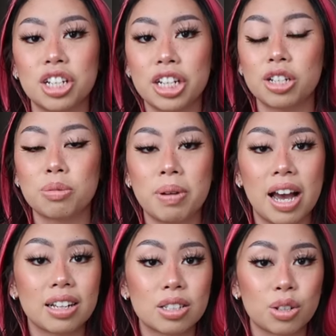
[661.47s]
change
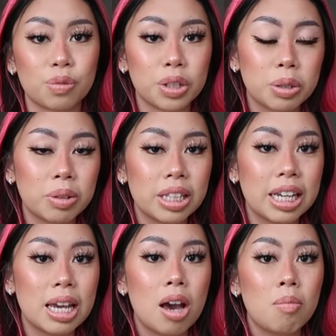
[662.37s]
bags so frequently
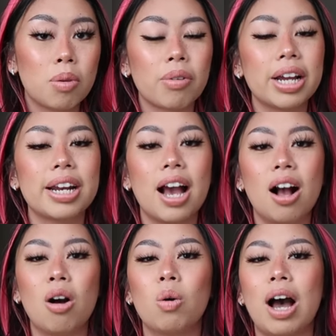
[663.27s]
frequently, but right
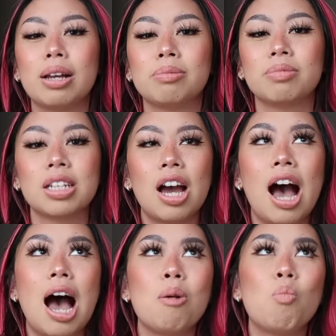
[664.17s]
now I'm
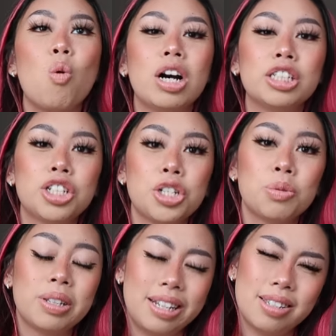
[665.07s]
I'm one too
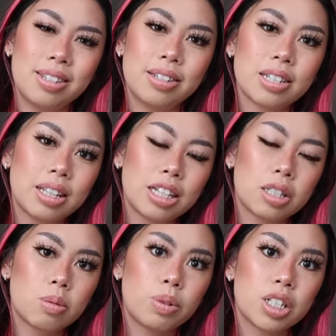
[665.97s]
lazy to like
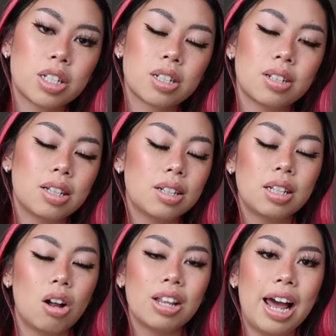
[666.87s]
switch it
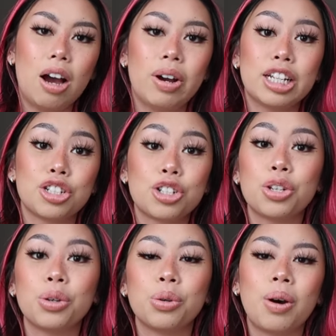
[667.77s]
all out and
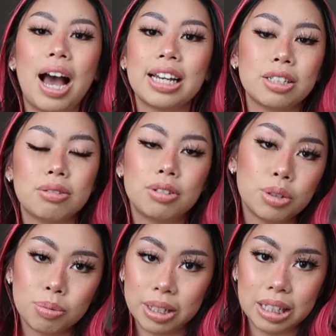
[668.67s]
two I
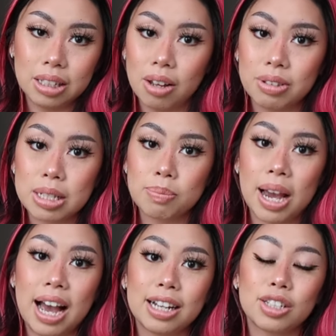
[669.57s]
do really love this
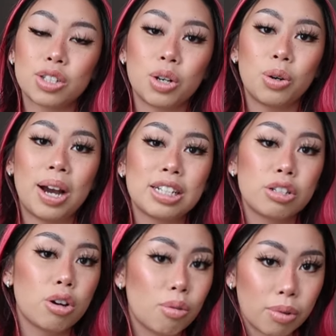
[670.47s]
bag so I
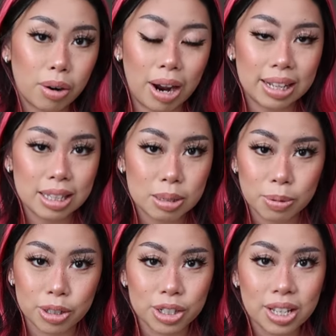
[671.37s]
don't regret this
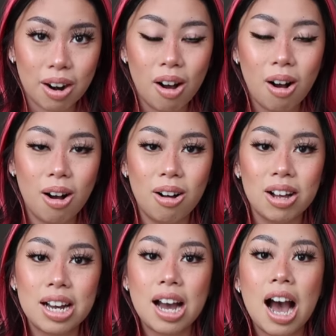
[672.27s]
purchase at
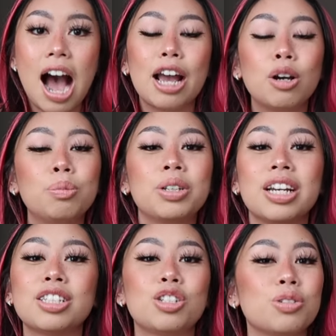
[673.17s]
all I hope you
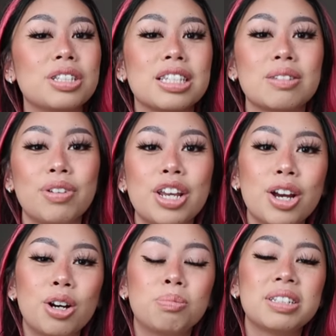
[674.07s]
guys enjoyed this
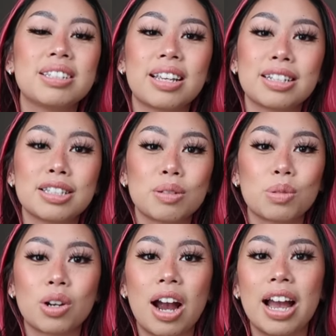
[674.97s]
video please like and
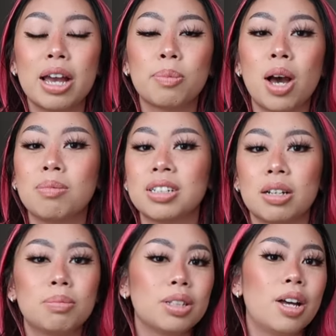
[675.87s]
subscribe comment
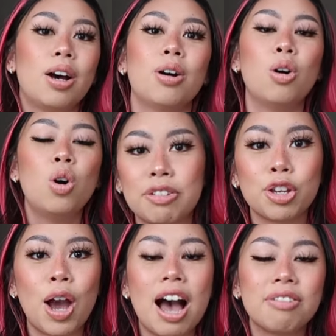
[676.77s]
down below if
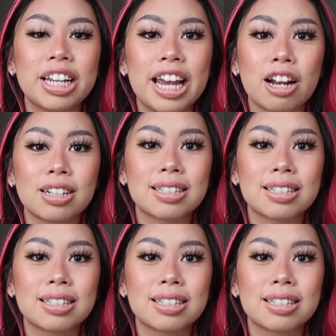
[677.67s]
you have any Harry